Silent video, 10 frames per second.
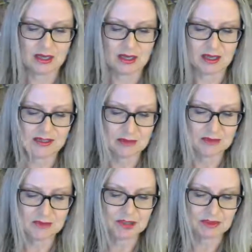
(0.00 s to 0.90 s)

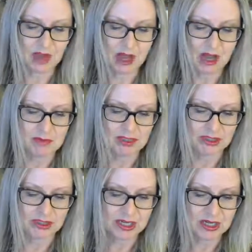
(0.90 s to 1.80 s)
exempt
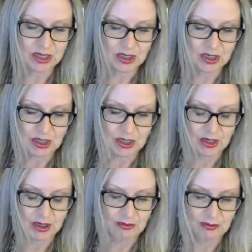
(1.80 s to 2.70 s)
liability
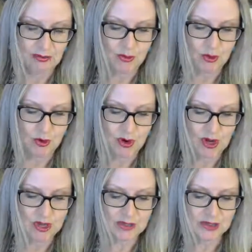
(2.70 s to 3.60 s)

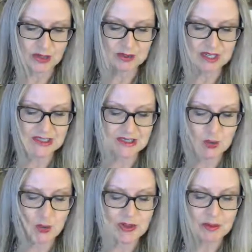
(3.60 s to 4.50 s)
for
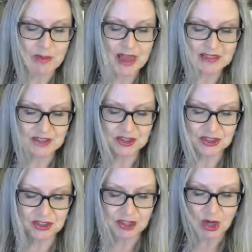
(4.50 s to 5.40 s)
circumstances where the
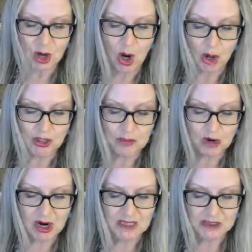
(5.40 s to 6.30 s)
passenger
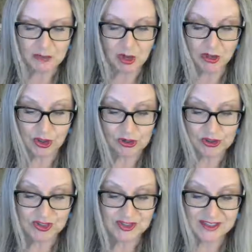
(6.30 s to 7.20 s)
occupies a motor
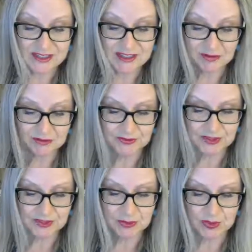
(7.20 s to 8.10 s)
coach seat
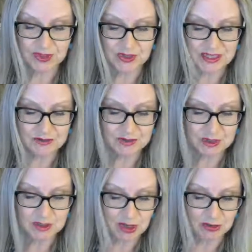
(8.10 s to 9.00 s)
fitted with a
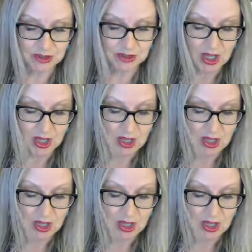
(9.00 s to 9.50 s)
safety belt.